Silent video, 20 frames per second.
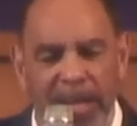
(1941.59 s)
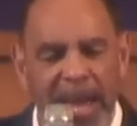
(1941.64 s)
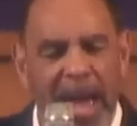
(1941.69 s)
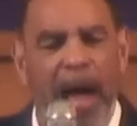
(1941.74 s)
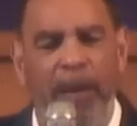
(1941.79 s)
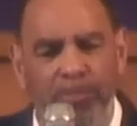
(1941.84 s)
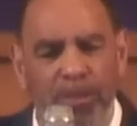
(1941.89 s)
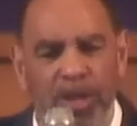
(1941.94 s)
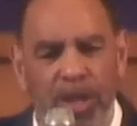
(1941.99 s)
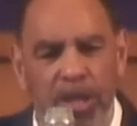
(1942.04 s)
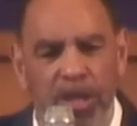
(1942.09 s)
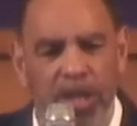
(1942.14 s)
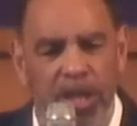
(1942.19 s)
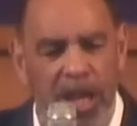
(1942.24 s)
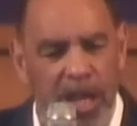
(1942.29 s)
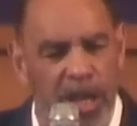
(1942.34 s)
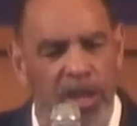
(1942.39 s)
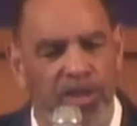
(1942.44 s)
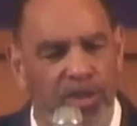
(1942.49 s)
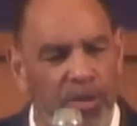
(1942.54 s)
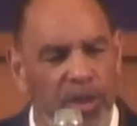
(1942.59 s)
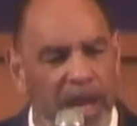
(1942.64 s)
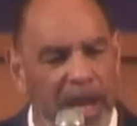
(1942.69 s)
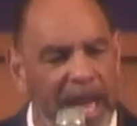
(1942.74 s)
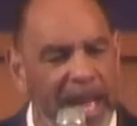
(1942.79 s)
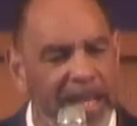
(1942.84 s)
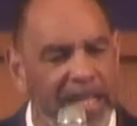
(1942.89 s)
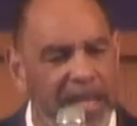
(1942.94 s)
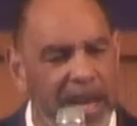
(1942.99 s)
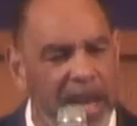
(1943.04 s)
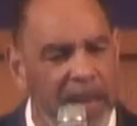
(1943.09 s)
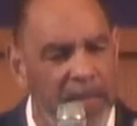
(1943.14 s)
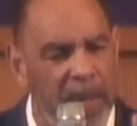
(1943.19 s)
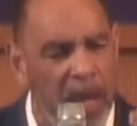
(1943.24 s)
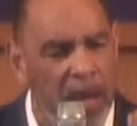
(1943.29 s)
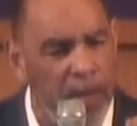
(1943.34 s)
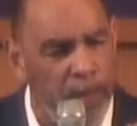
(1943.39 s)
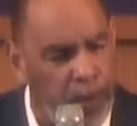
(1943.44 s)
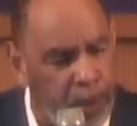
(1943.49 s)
captured the Israelites and